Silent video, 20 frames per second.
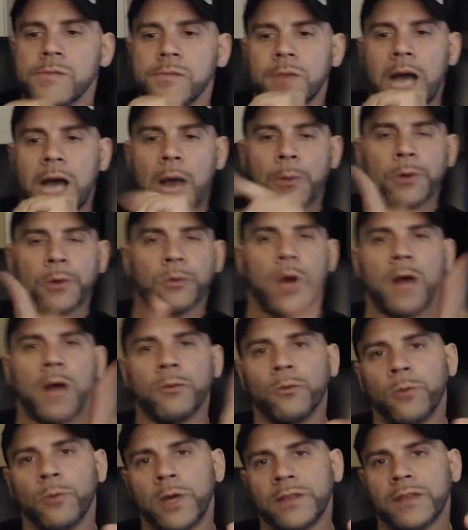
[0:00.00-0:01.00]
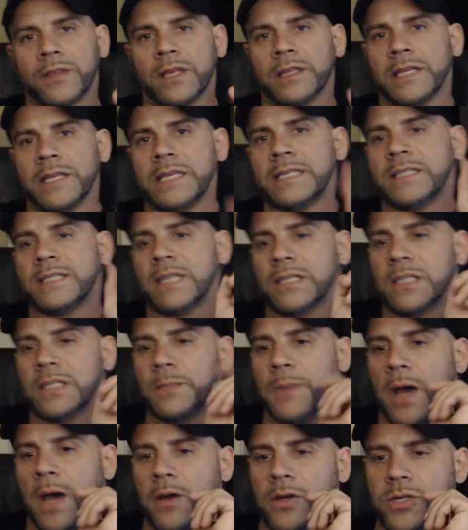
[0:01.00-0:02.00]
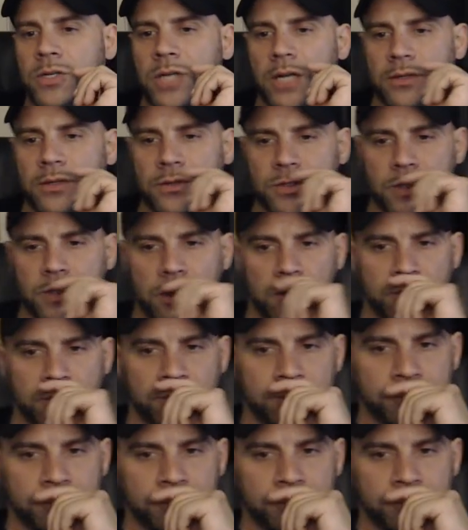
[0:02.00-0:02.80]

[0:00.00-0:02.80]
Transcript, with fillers: I would run with at least 60 pound injectors, though.